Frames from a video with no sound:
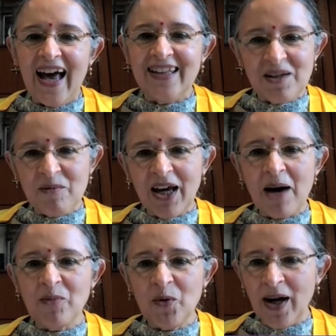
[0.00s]
and they
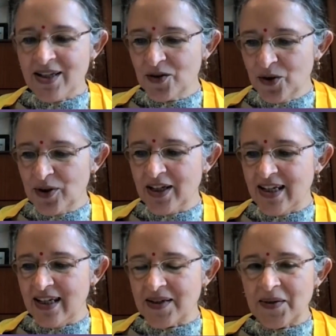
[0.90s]
become quite good
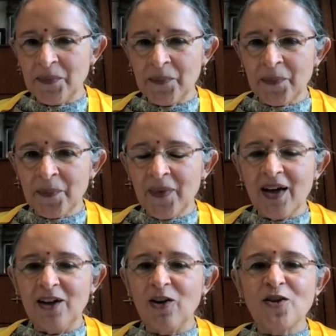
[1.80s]
at it.
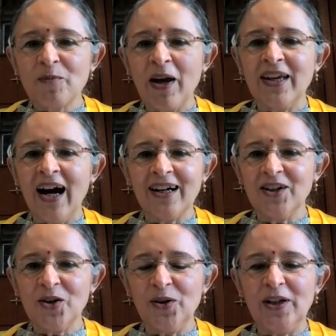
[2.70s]
A lot of my
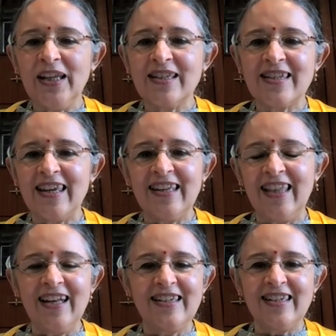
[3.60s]
younger colleagues say
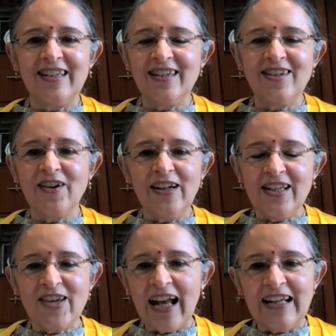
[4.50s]
that it is really
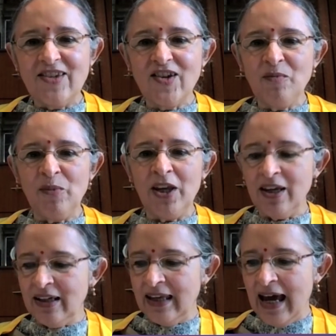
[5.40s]
challenging
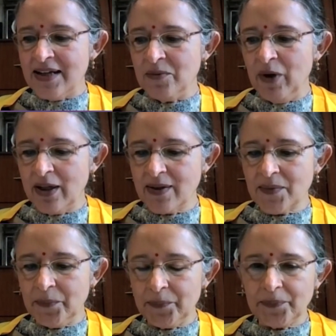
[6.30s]
being in academics.